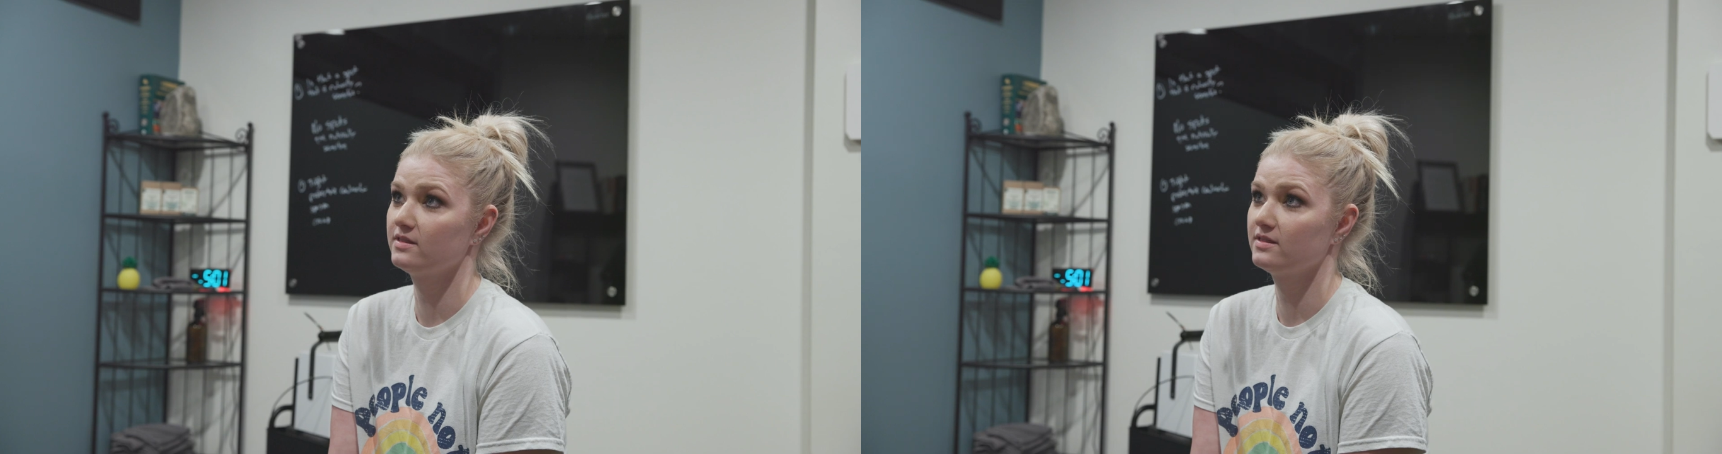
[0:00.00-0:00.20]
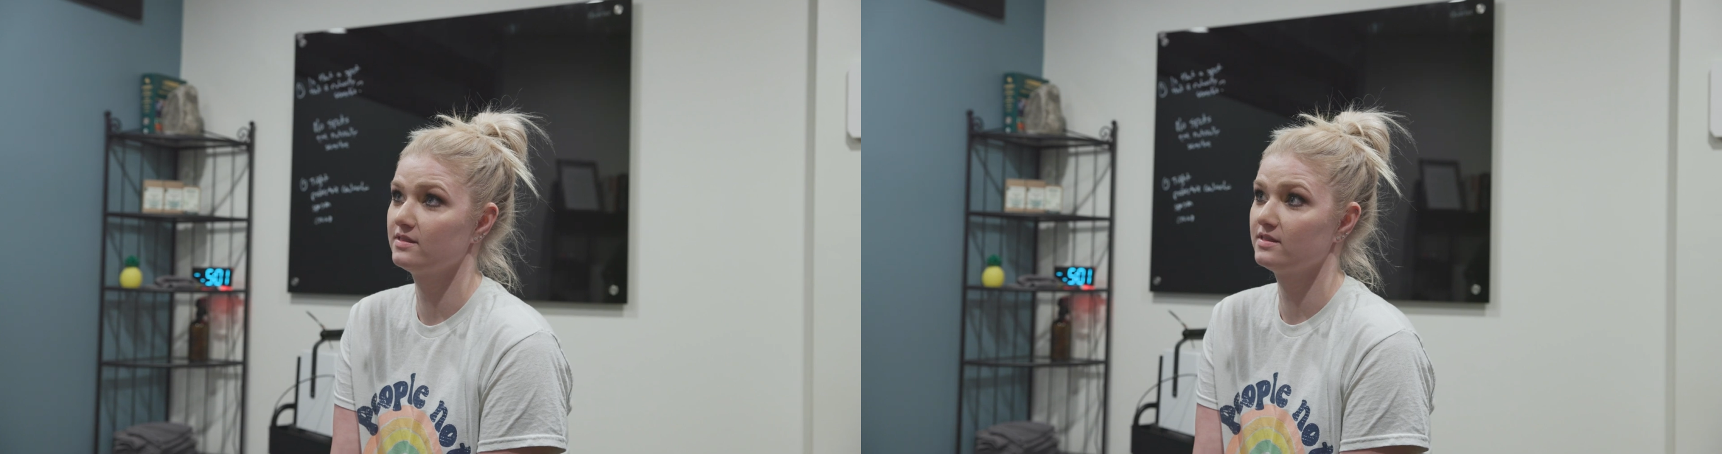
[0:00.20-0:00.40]

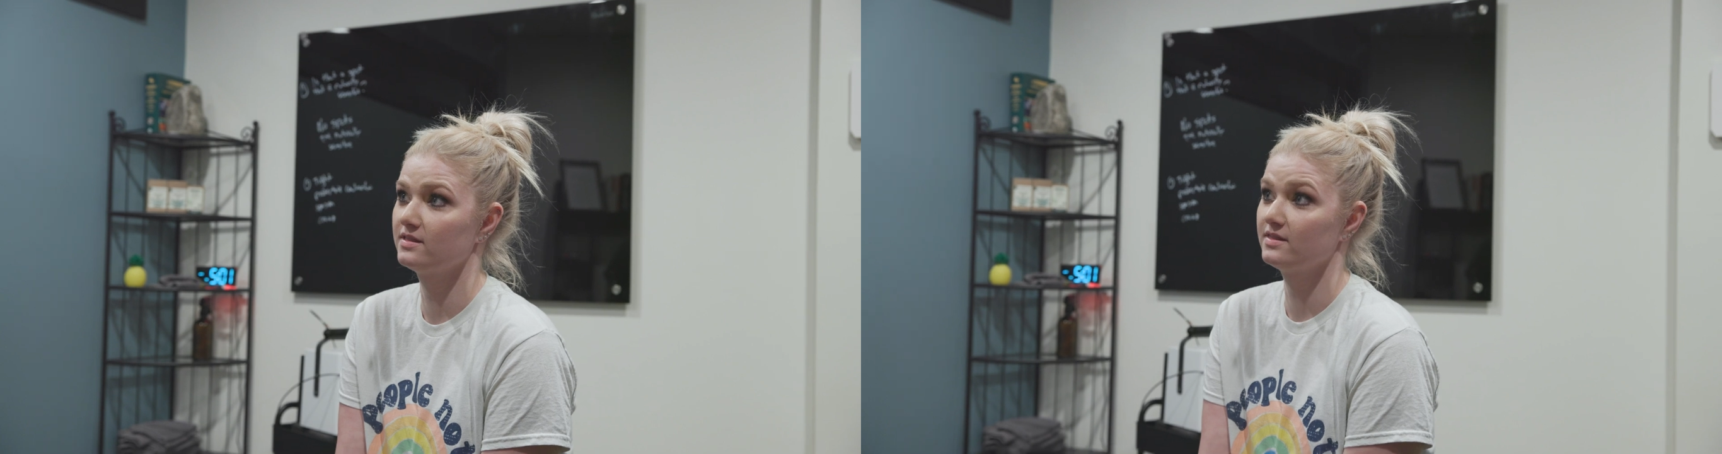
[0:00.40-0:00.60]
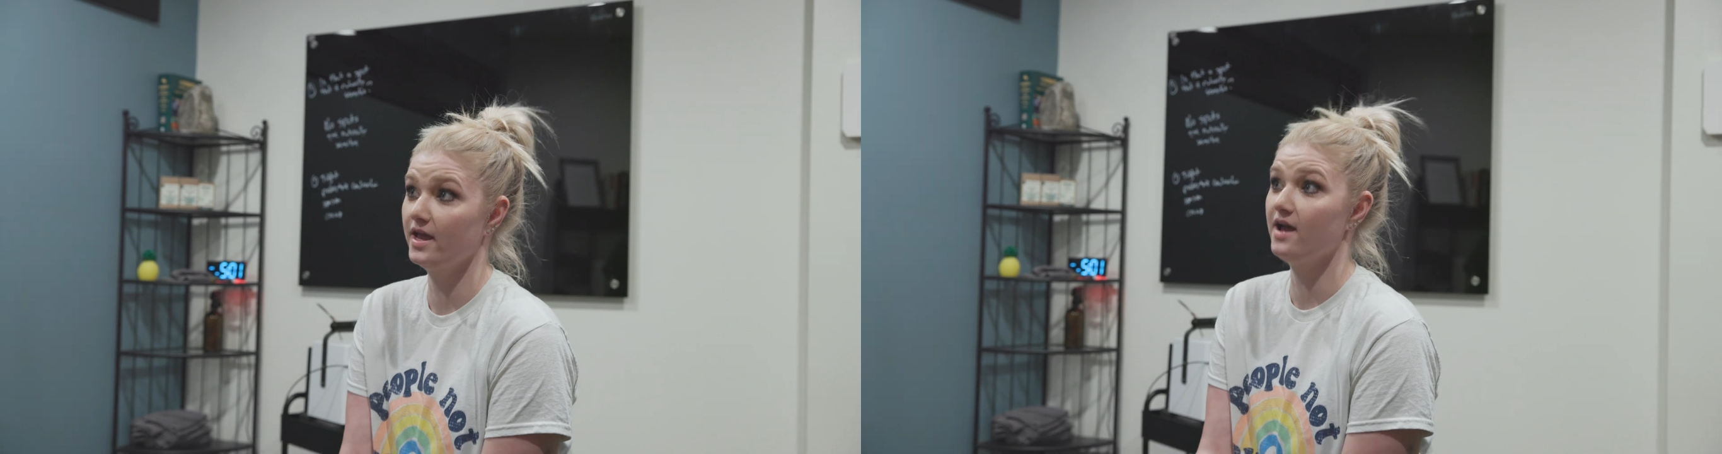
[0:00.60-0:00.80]

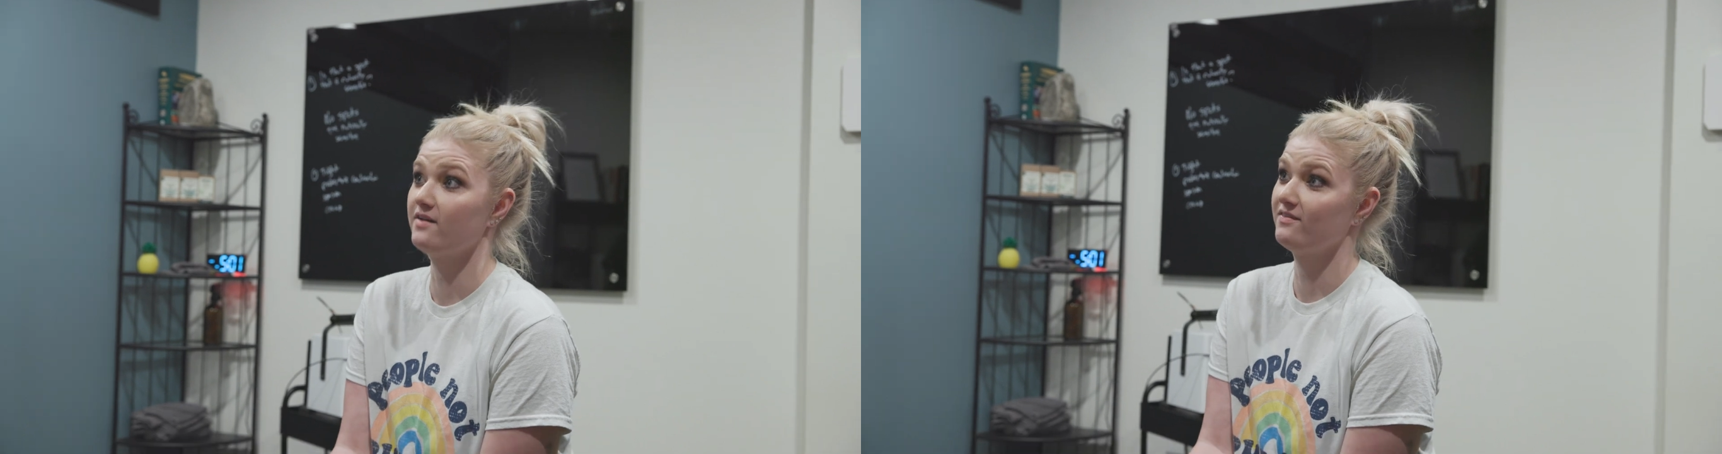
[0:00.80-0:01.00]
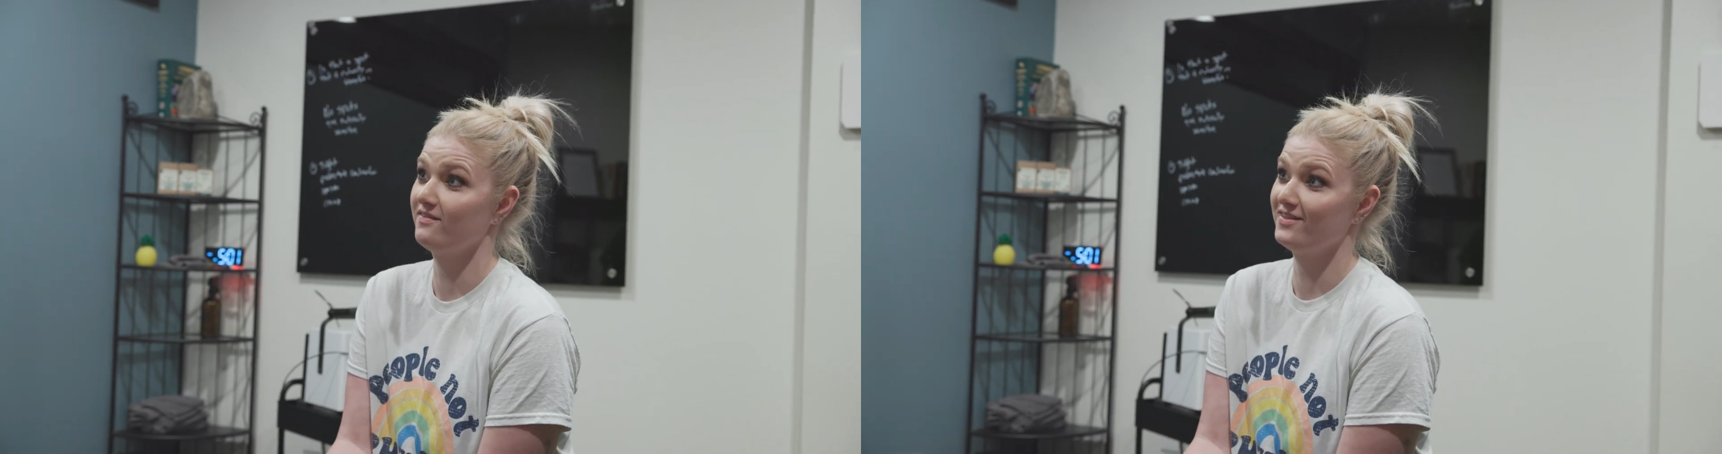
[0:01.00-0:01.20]
Really?
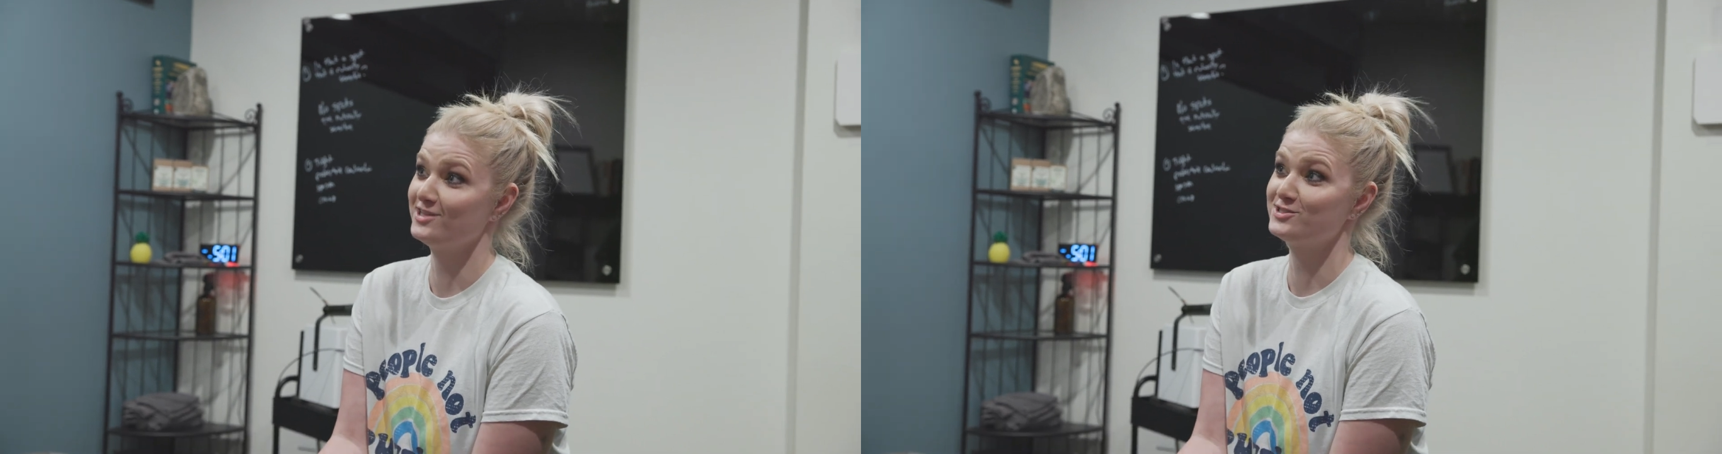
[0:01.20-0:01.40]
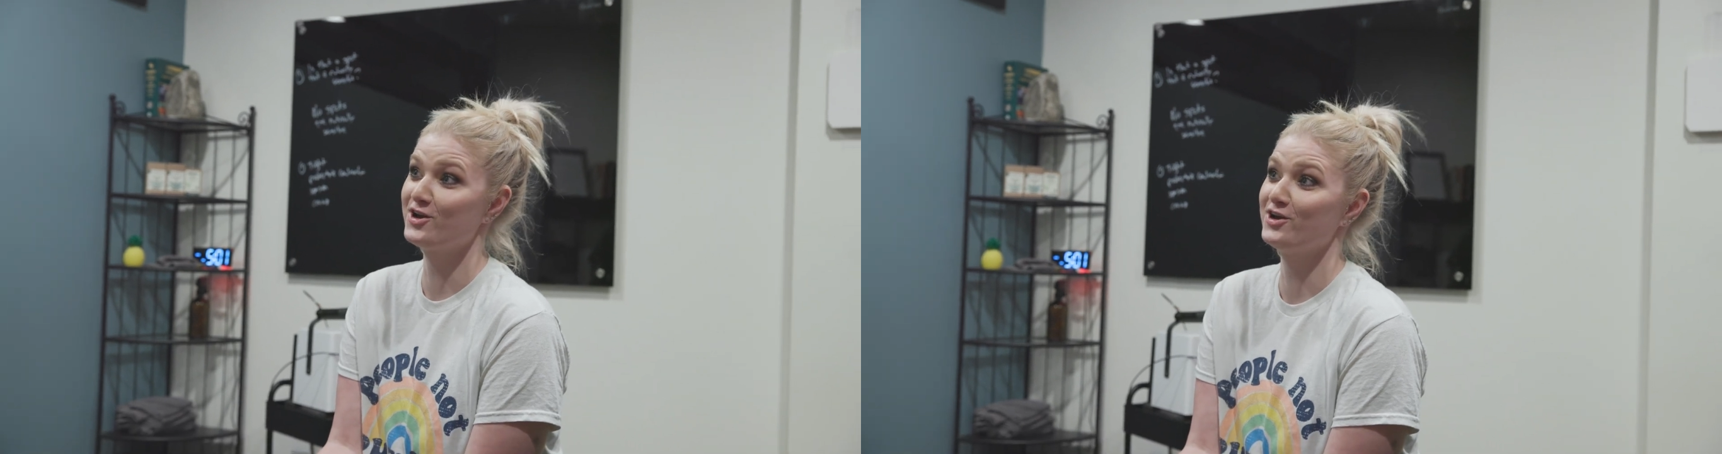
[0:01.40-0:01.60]
Yeah,
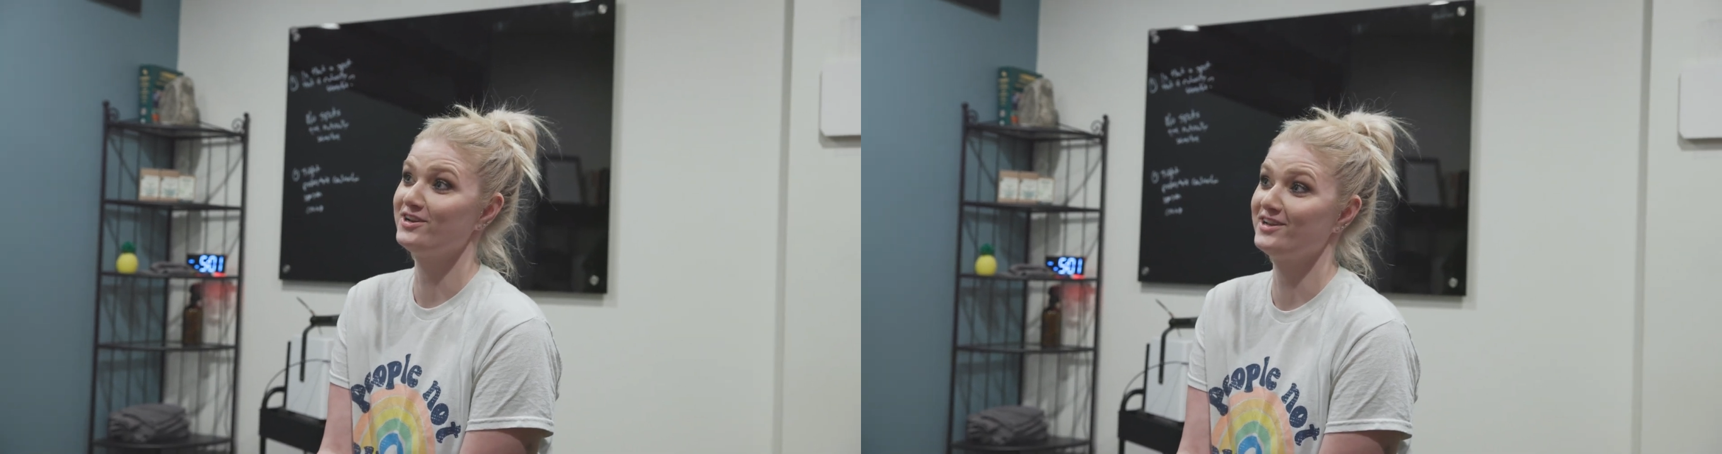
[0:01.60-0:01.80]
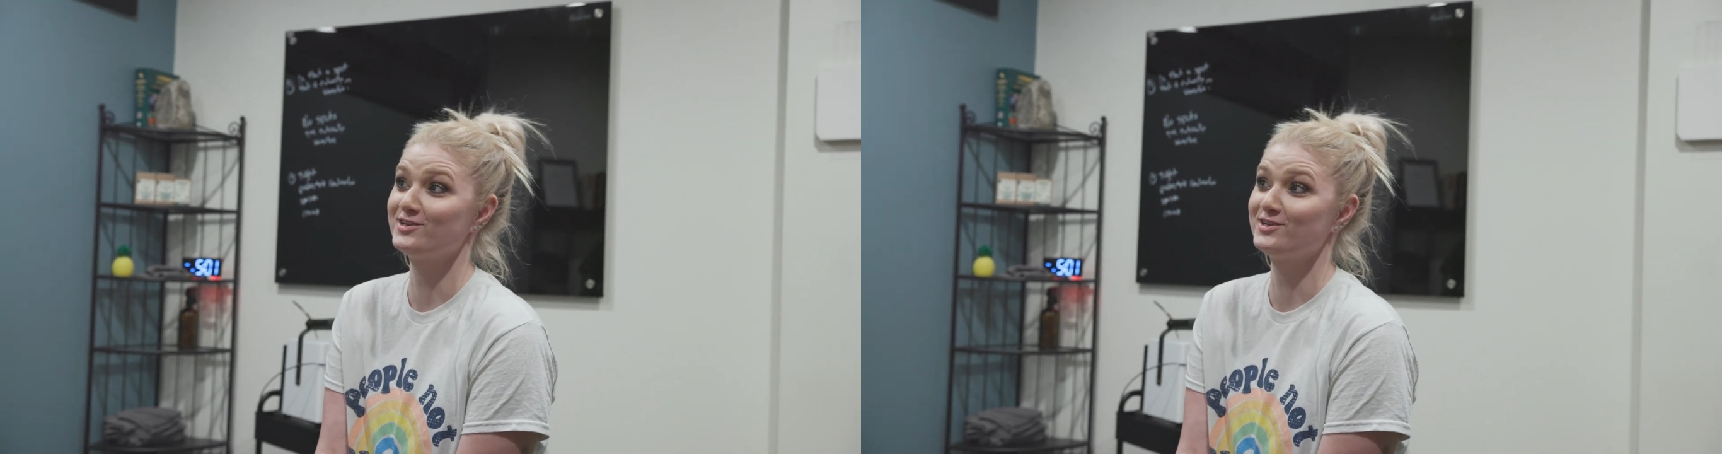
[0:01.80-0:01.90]
that's good.